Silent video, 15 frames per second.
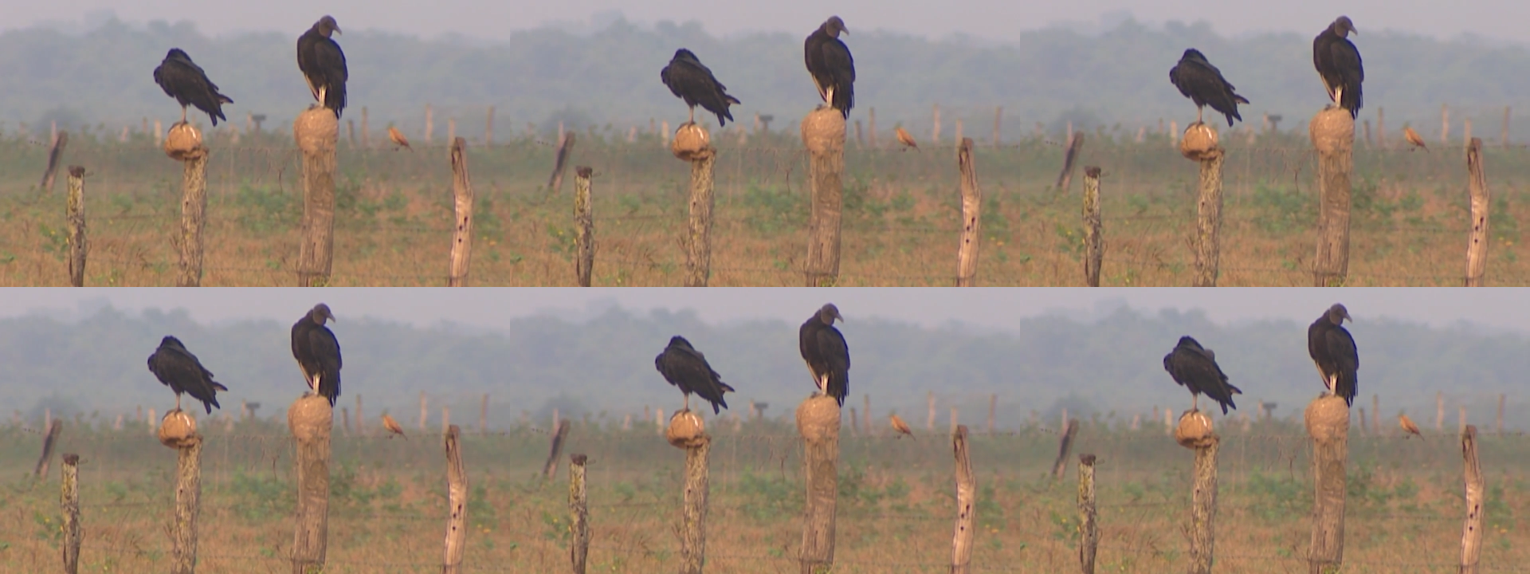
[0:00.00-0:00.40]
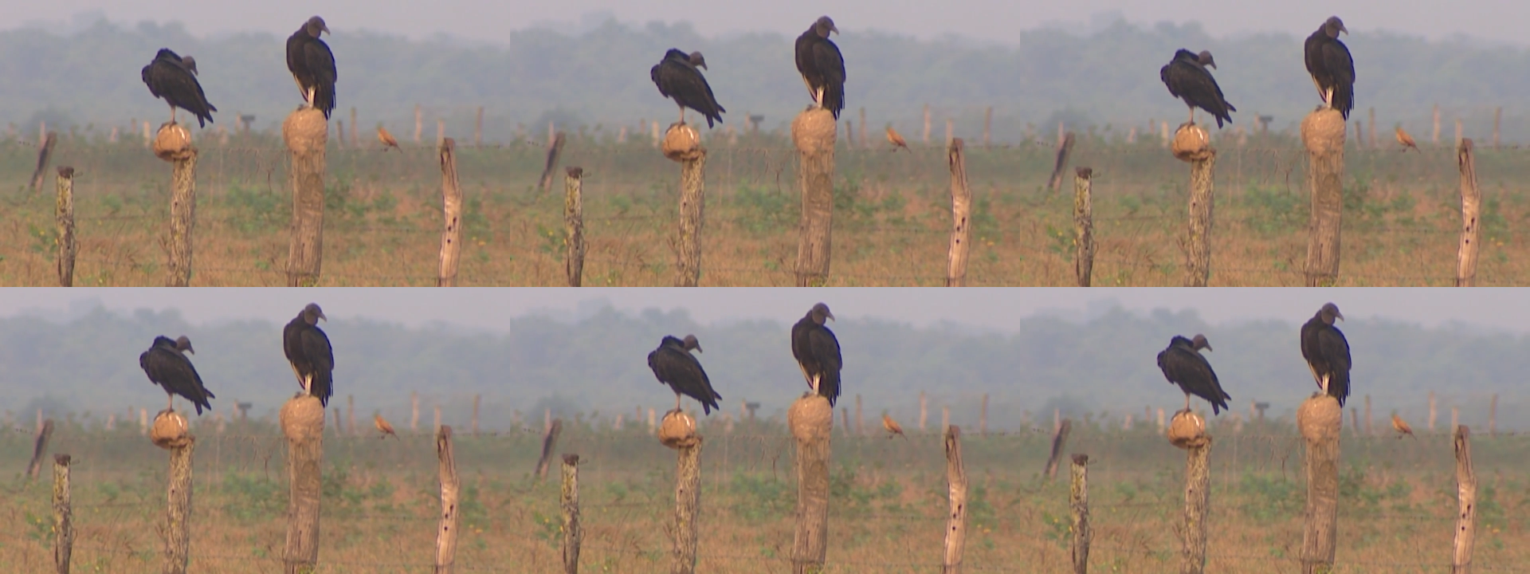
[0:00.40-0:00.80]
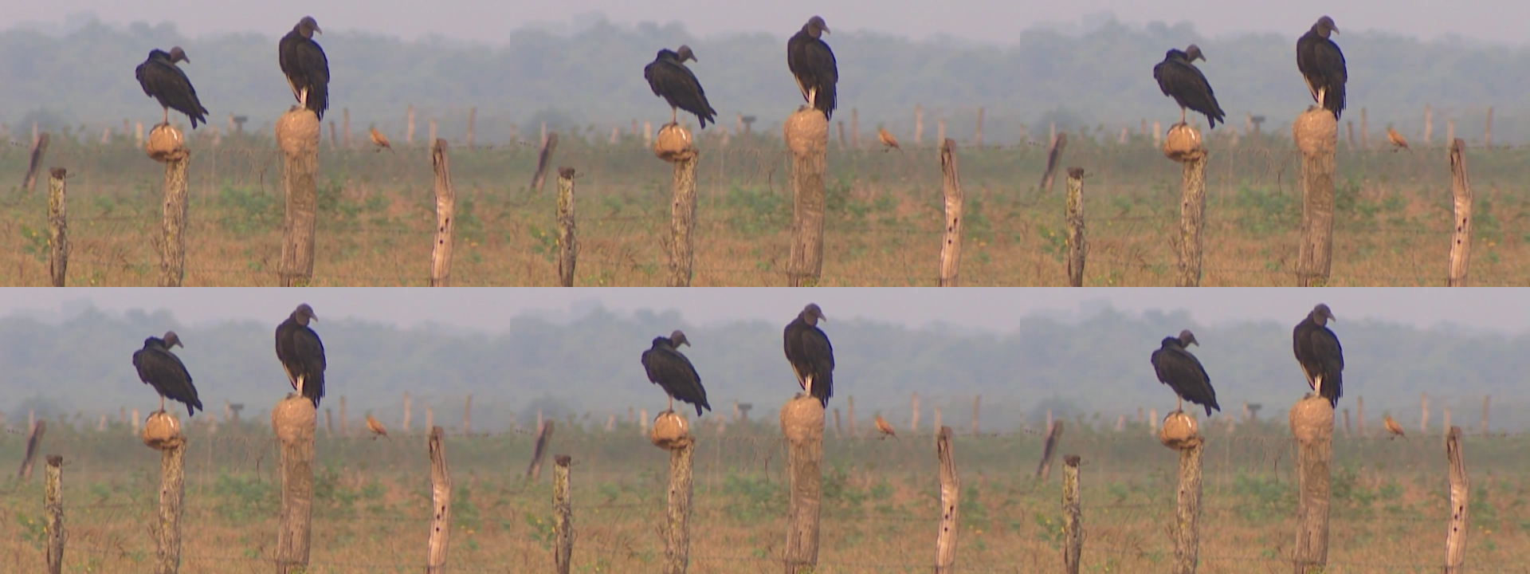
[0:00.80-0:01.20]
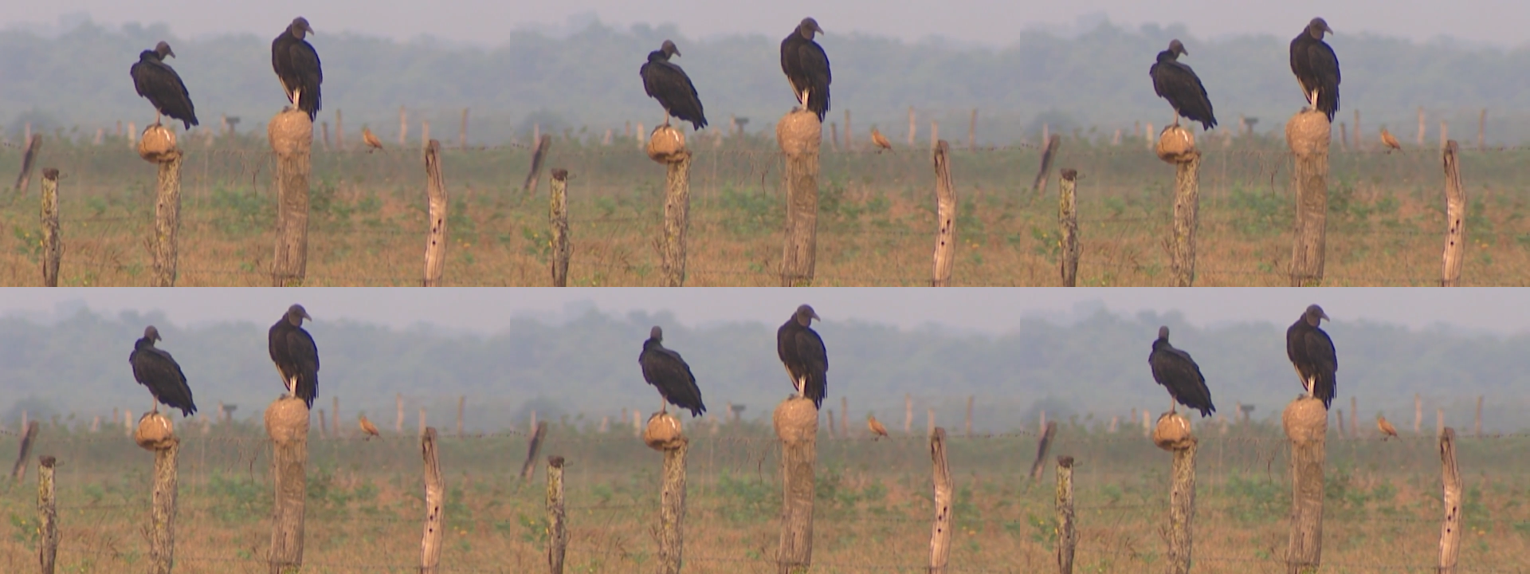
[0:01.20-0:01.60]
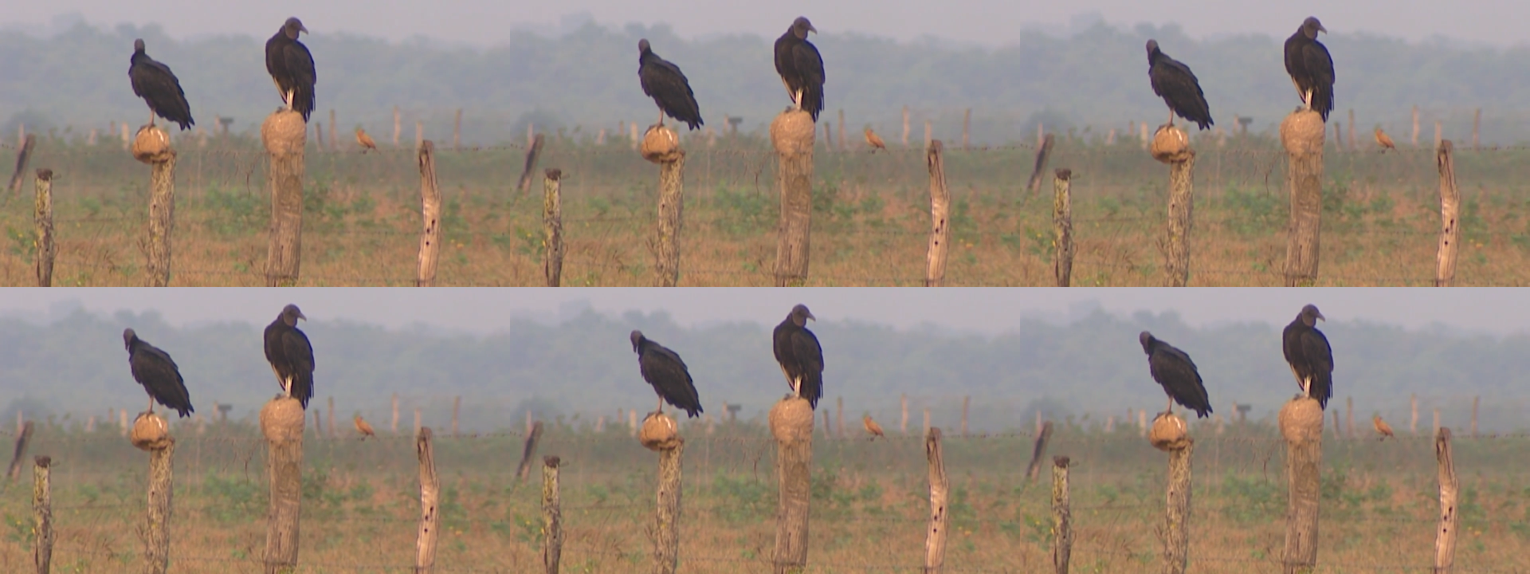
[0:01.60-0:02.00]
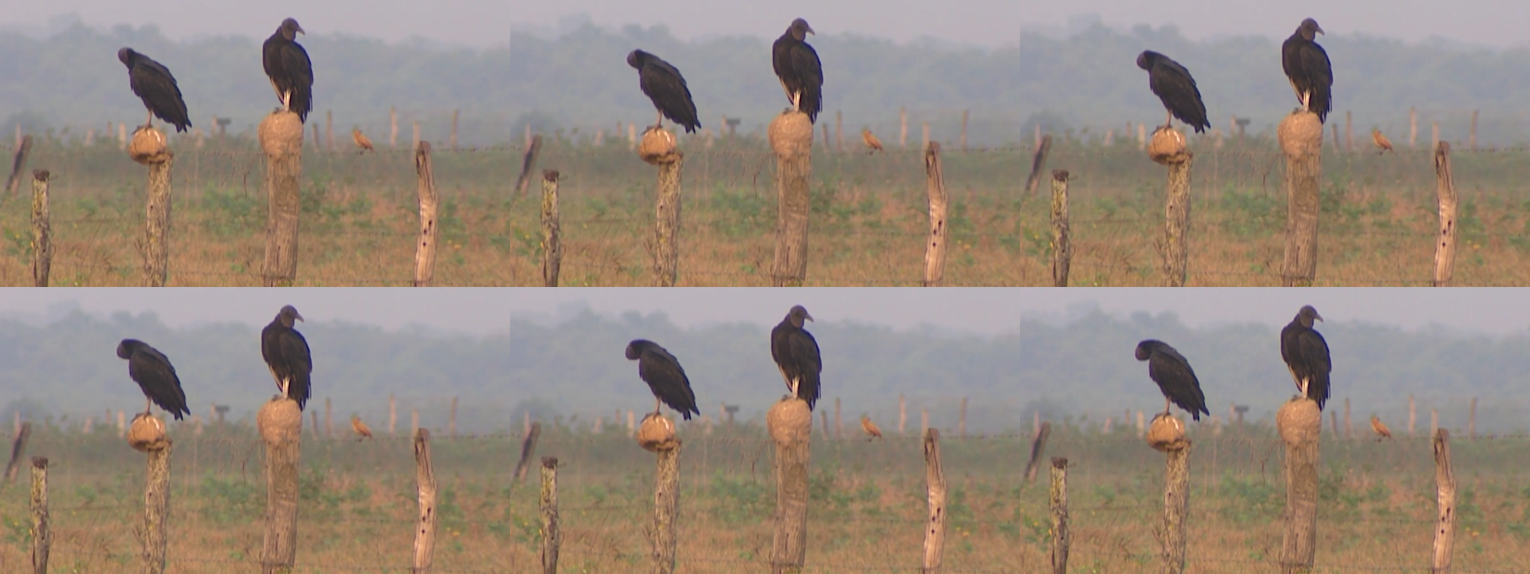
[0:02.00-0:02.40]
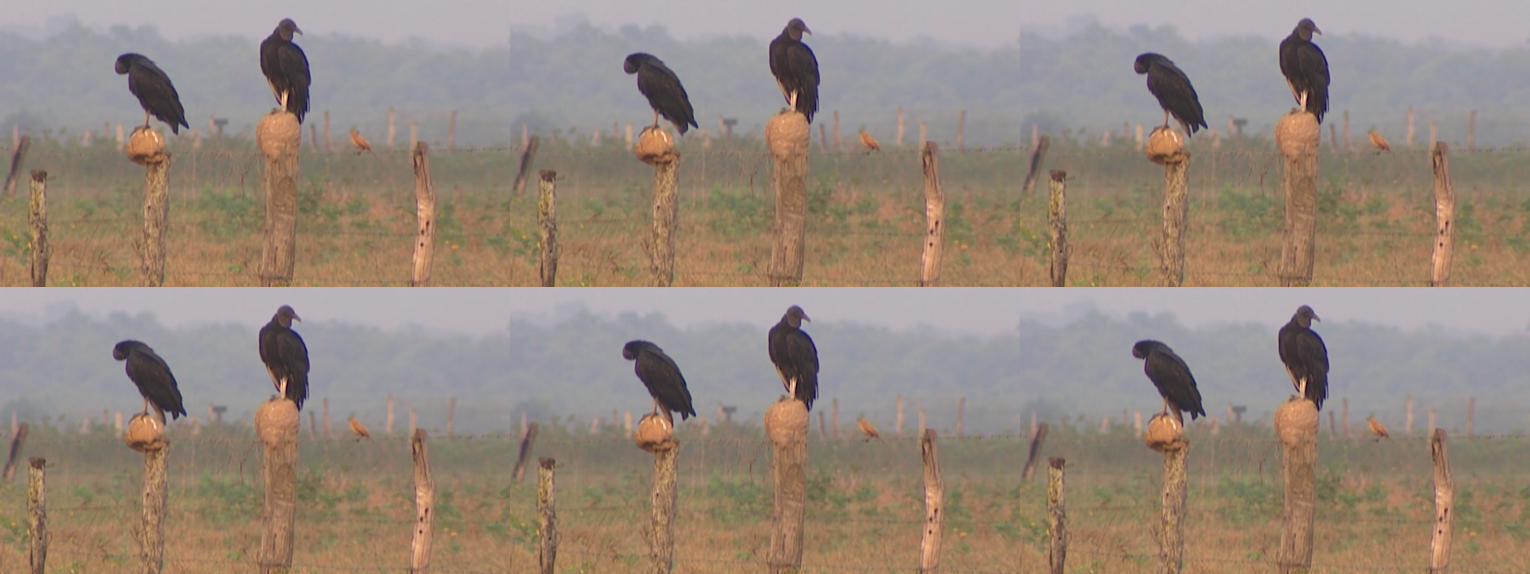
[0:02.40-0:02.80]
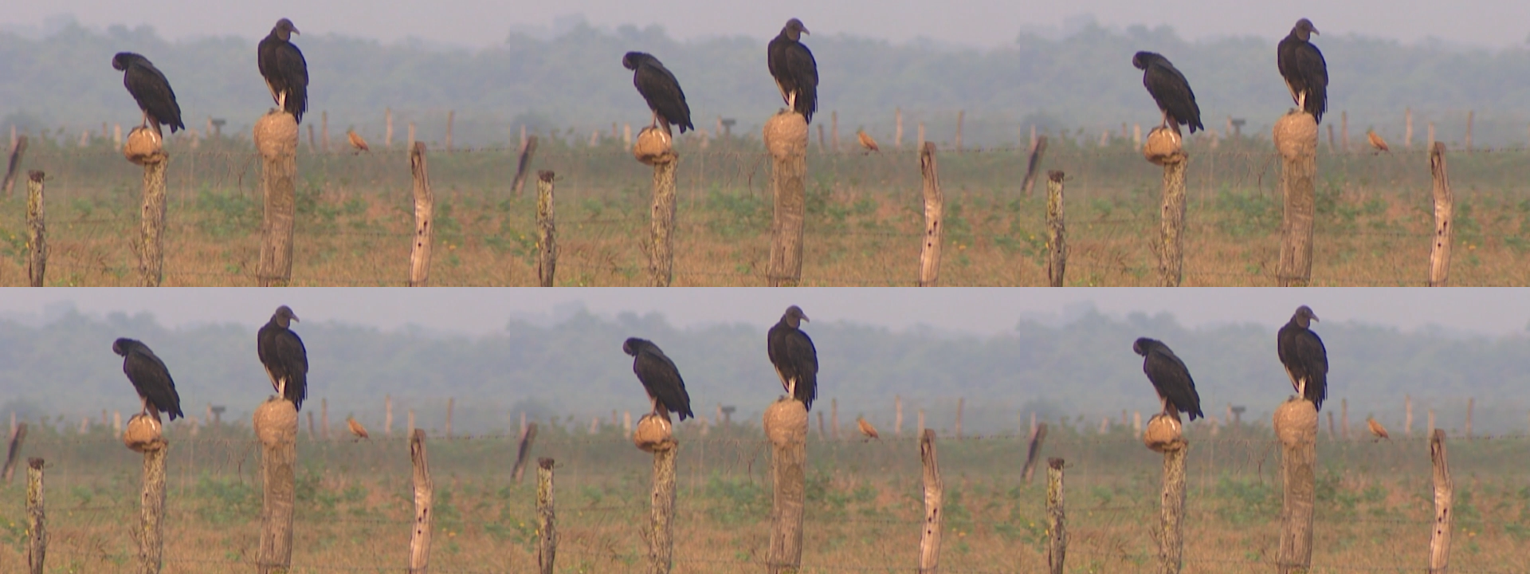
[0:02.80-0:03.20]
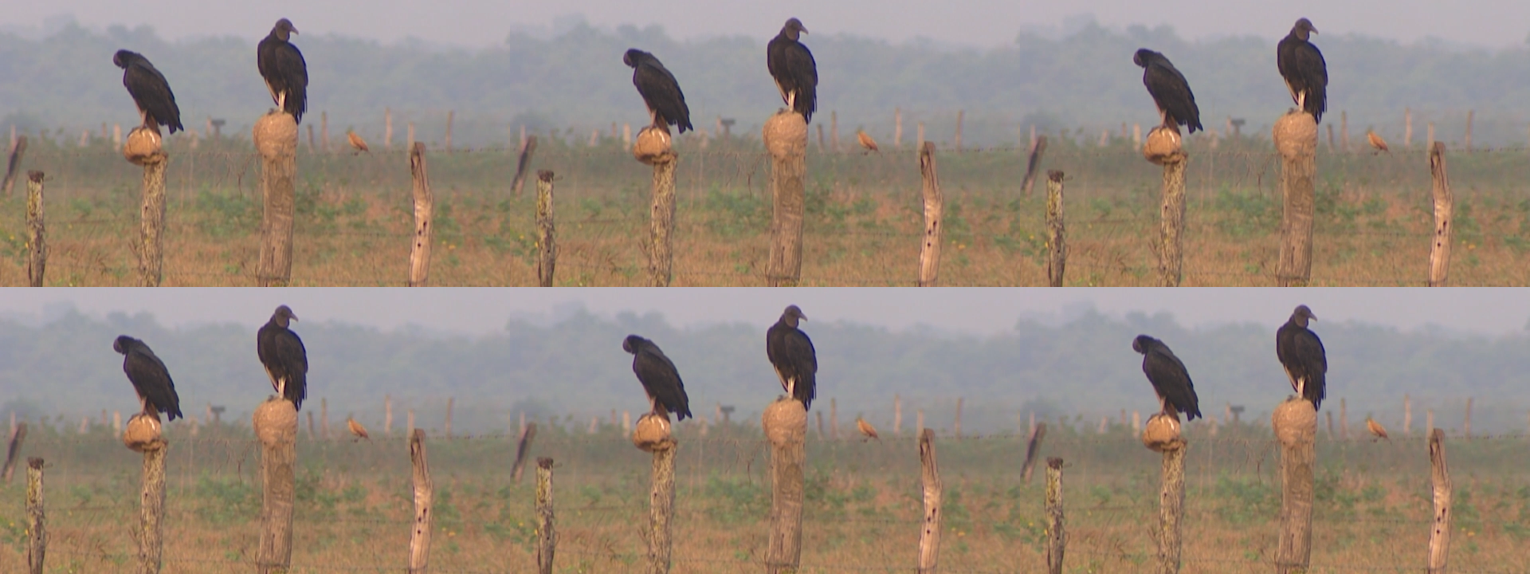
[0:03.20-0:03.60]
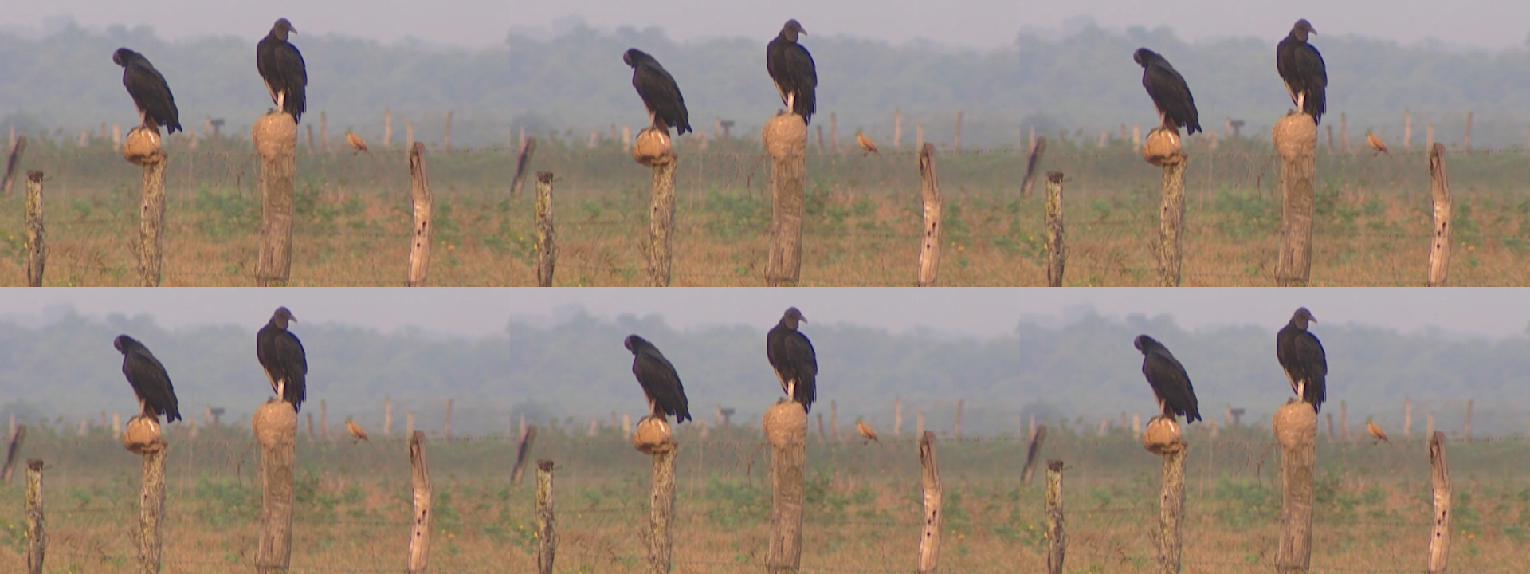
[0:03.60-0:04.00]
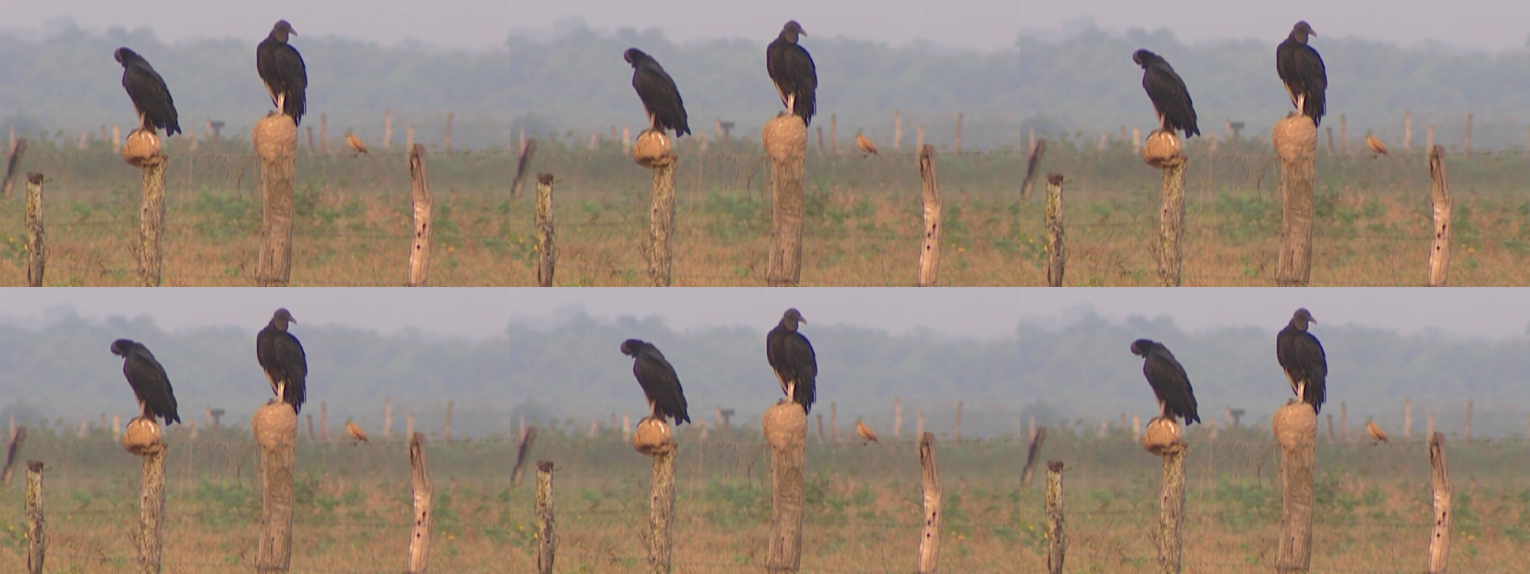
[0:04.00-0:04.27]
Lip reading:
Nobody's mouth can be seen.